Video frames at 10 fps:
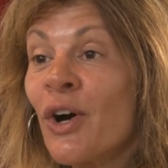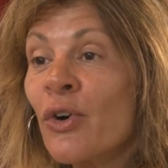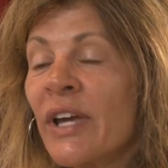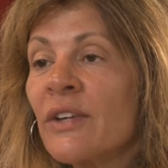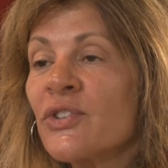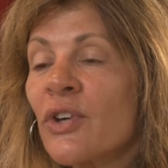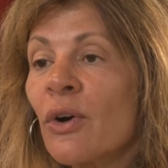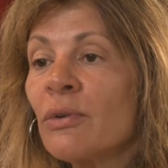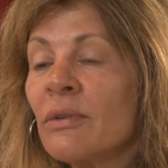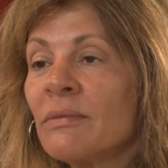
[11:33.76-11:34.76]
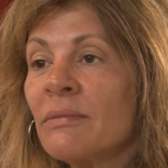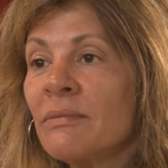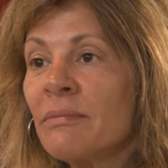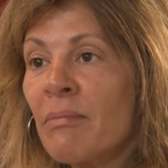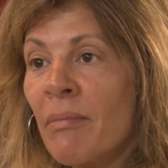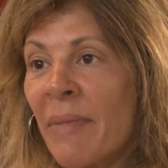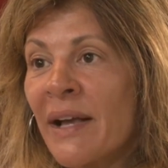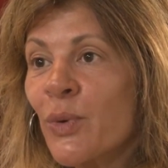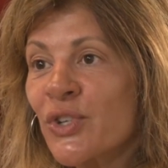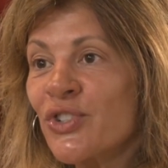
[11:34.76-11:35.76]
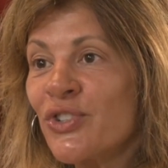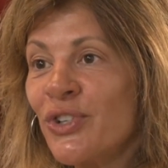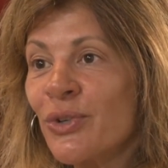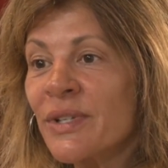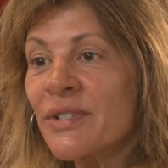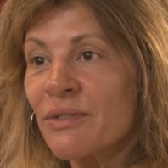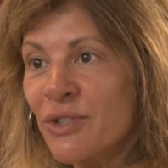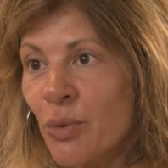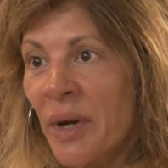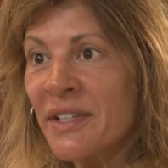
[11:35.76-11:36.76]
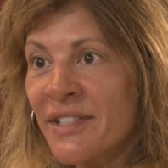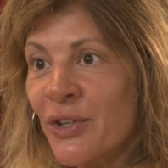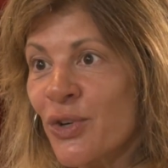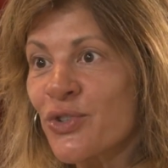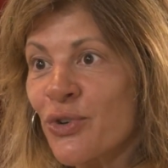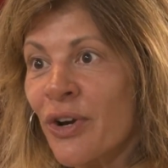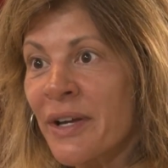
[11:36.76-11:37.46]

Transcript: Okay, so my question to you is, do you want to tell your story?